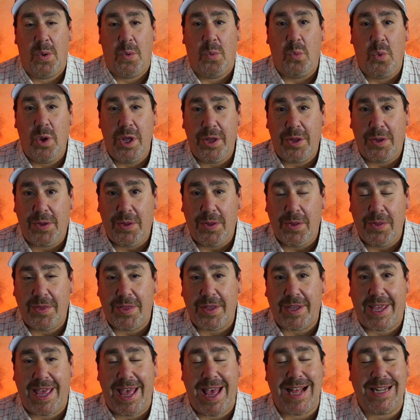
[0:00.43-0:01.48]
Will
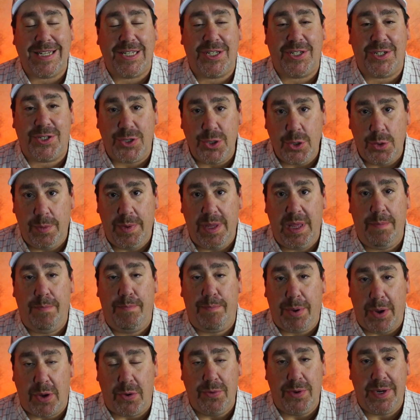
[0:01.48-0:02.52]
the
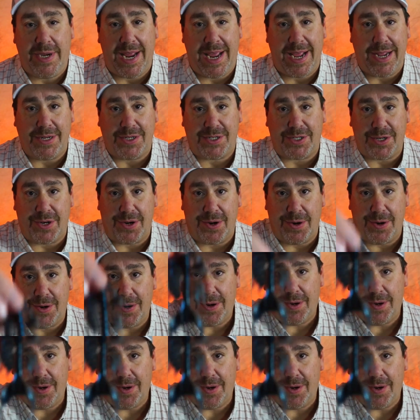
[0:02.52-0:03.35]
Kasumi Bone Dancer